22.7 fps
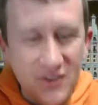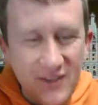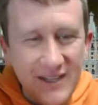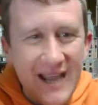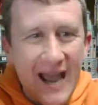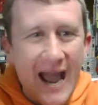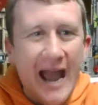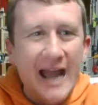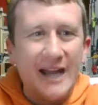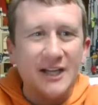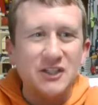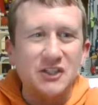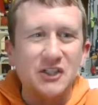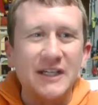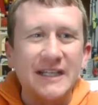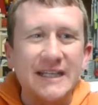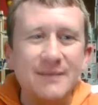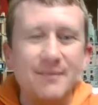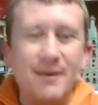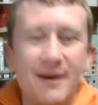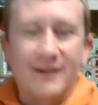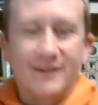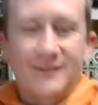The actual
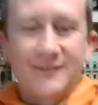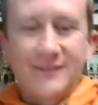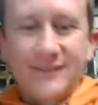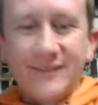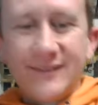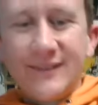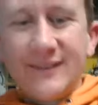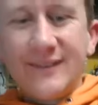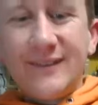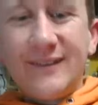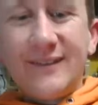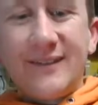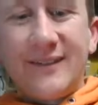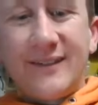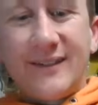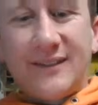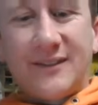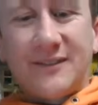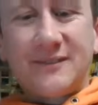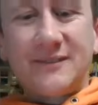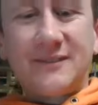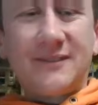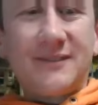email? Hang
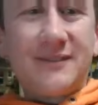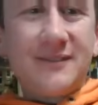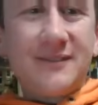on.